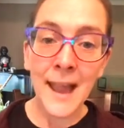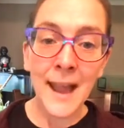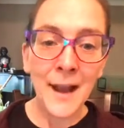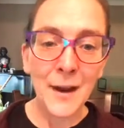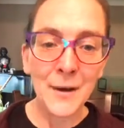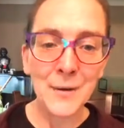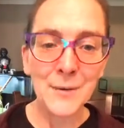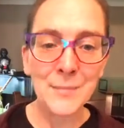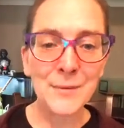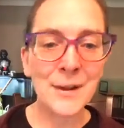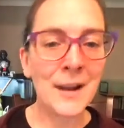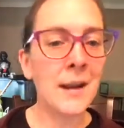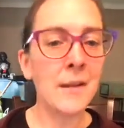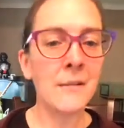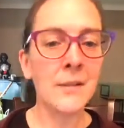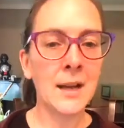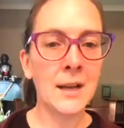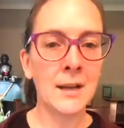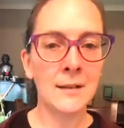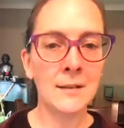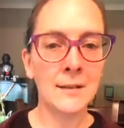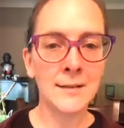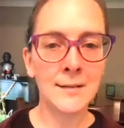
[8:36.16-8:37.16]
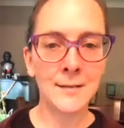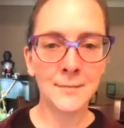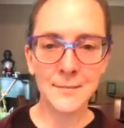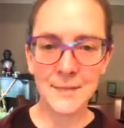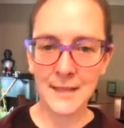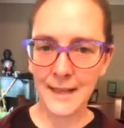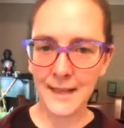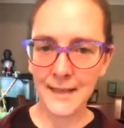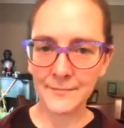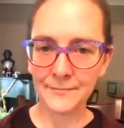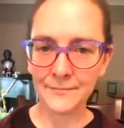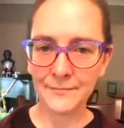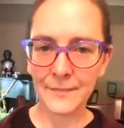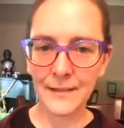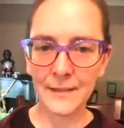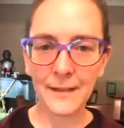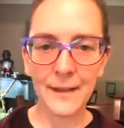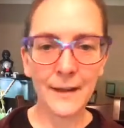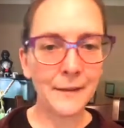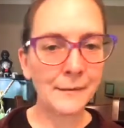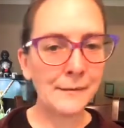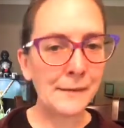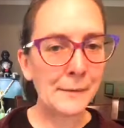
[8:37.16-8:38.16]
Hope you're having an awesome day.
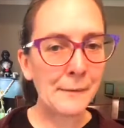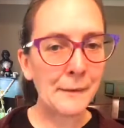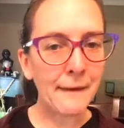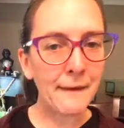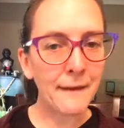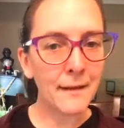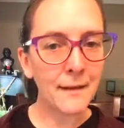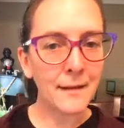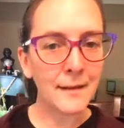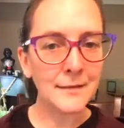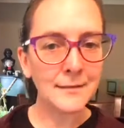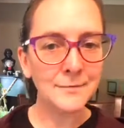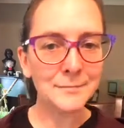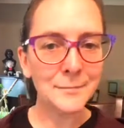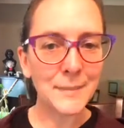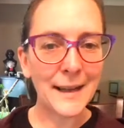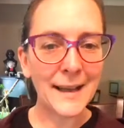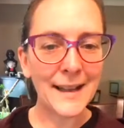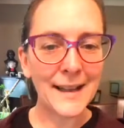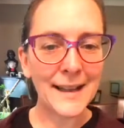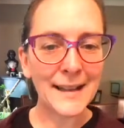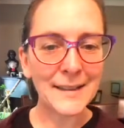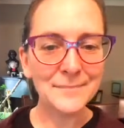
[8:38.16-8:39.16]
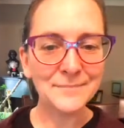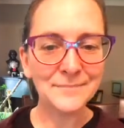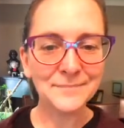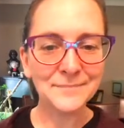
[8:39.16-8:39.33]
Love you all. Bye.